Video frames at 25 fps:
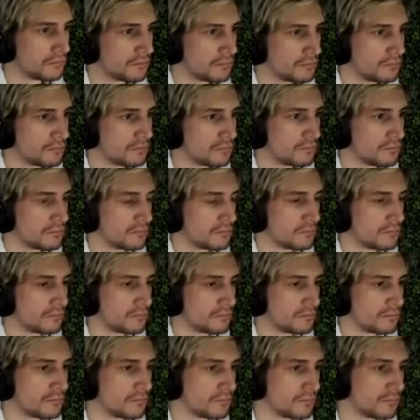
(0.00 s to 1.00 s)

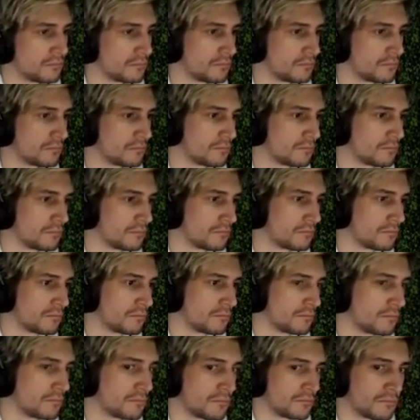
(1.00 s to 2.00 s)

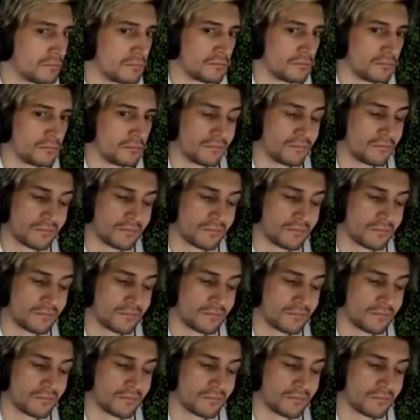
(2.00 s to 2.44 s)
No words are spoken by the person on screen.